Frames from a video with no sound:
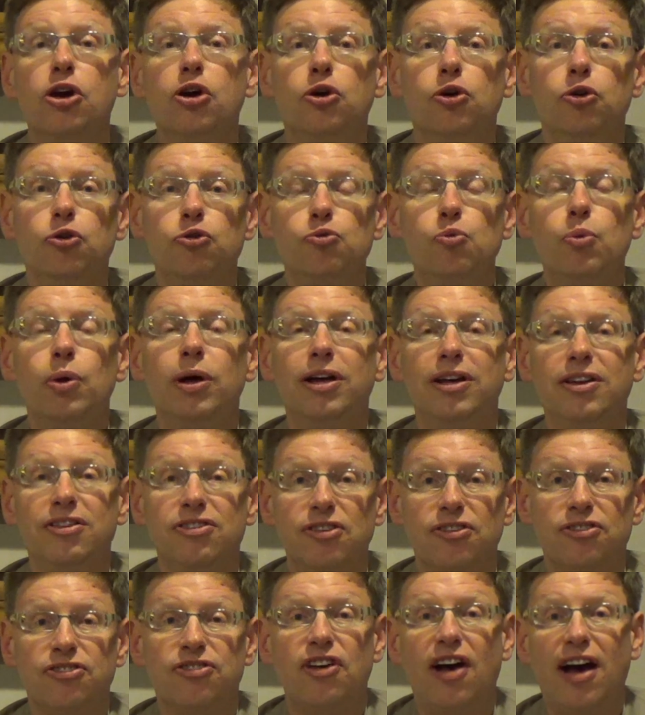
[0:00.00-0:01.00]
who's willing
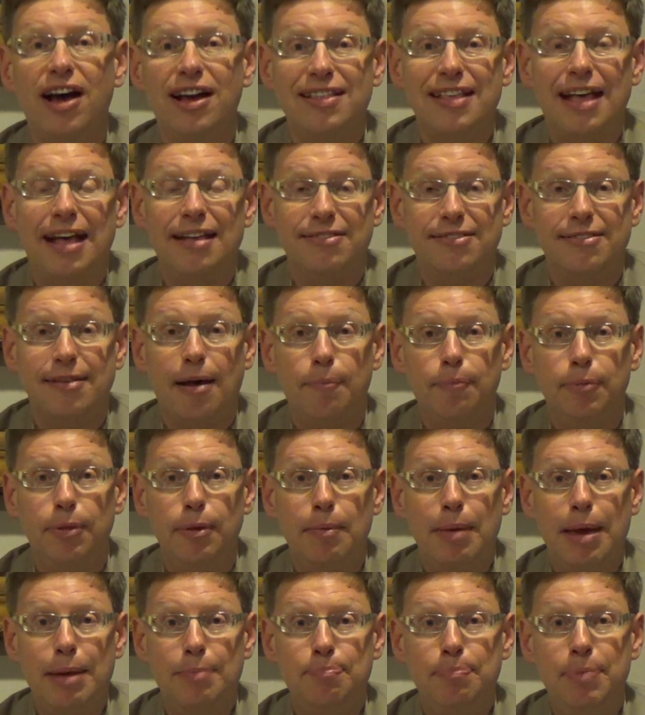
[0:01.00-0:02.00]
to sign that
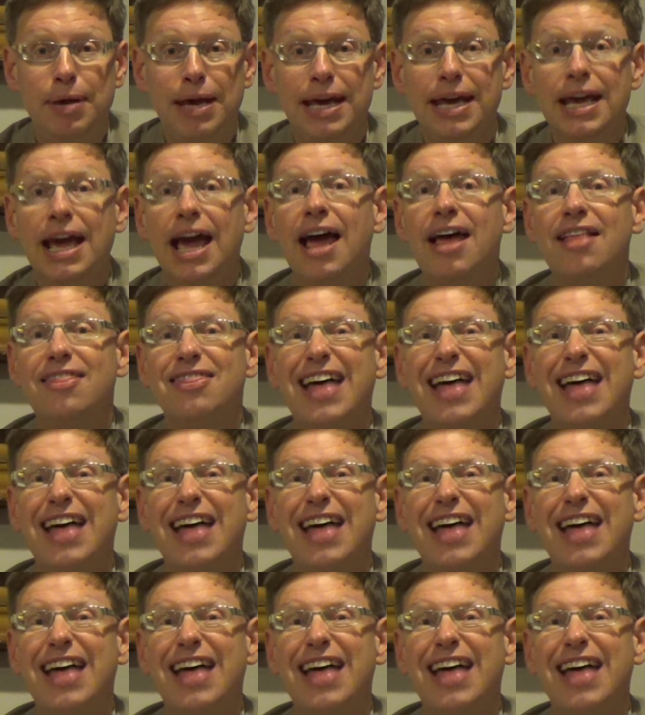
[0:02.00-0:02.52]
Supplement B,